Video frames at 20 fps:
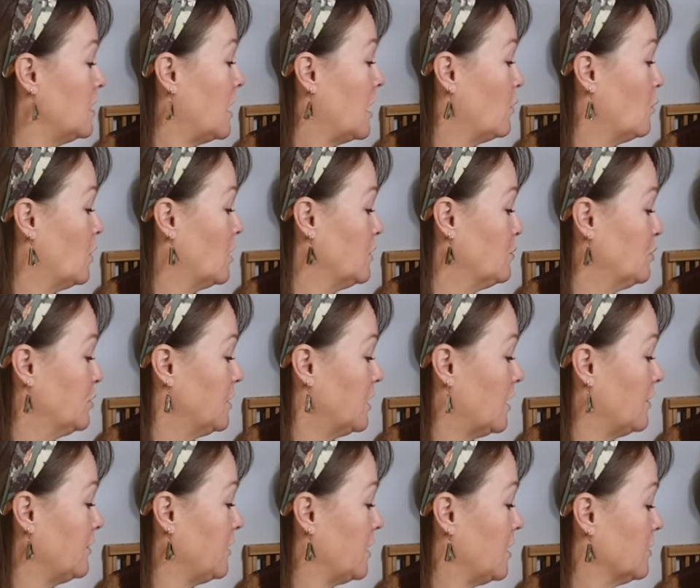I want to put
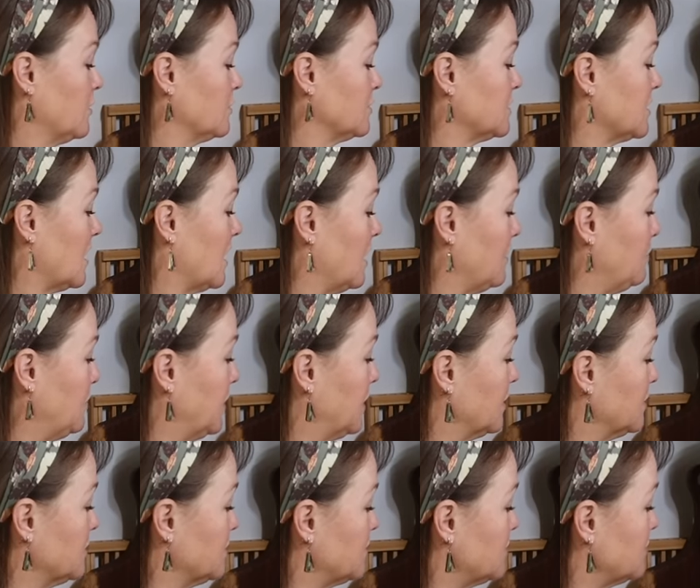it on the other side
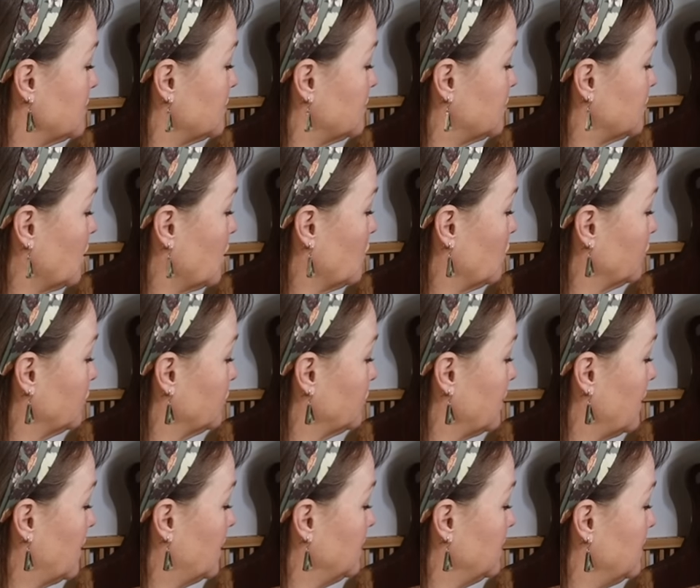because salt
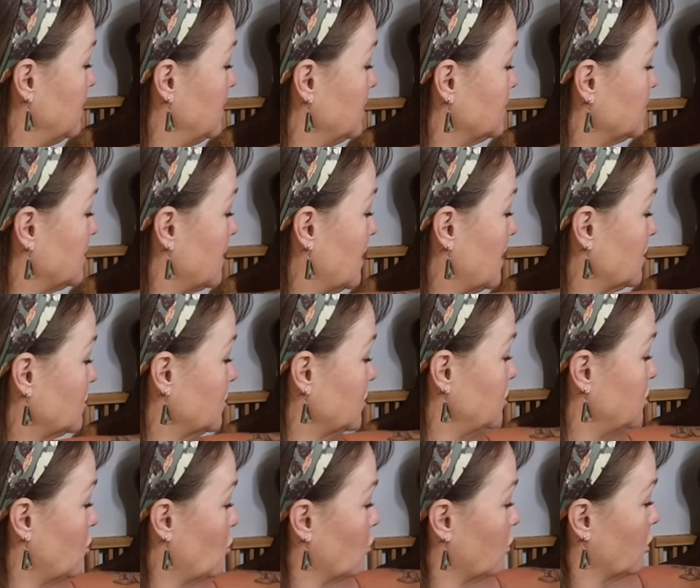and yeast
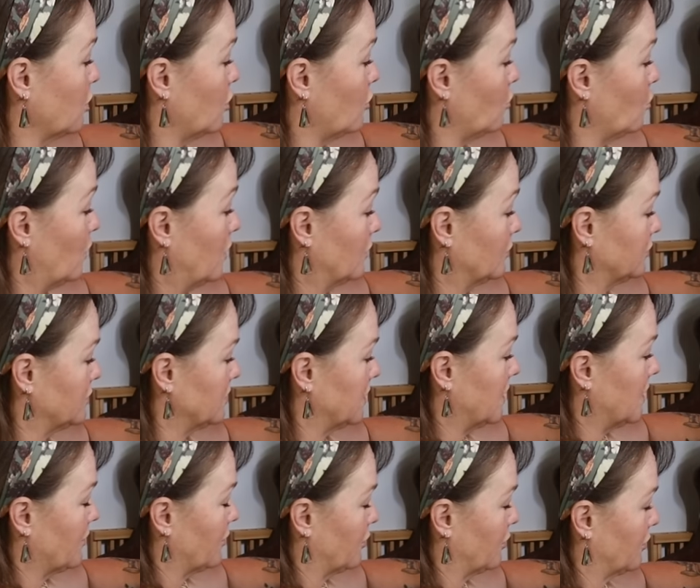actually don't go well
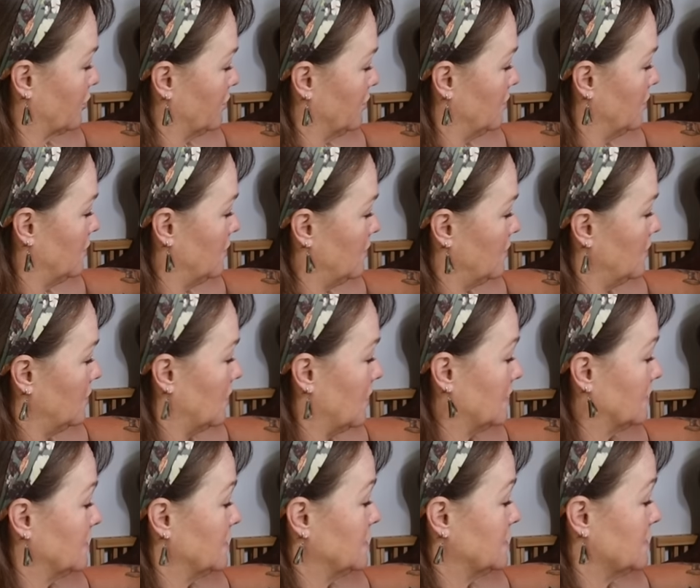together,
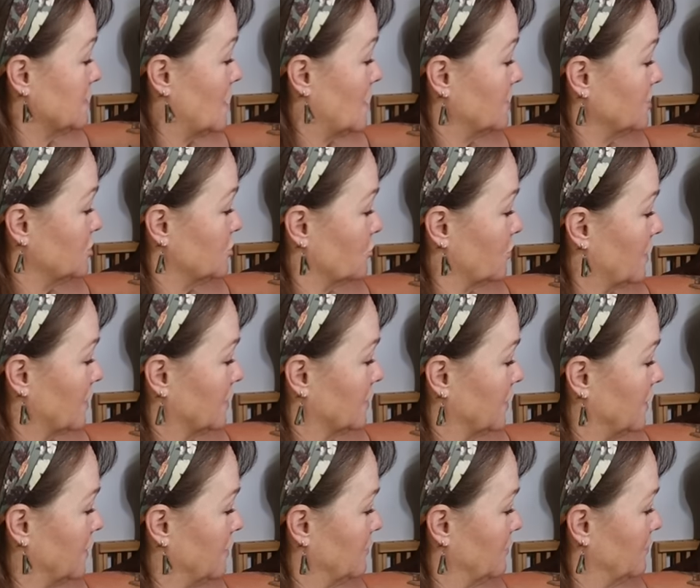at least not
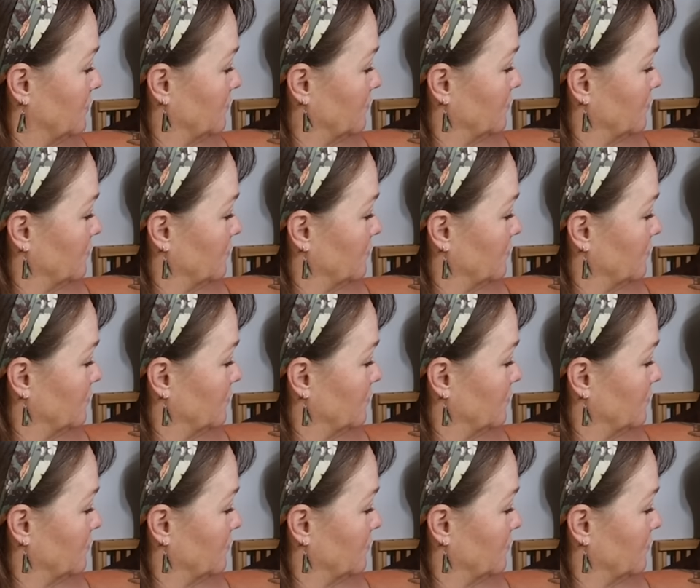directly.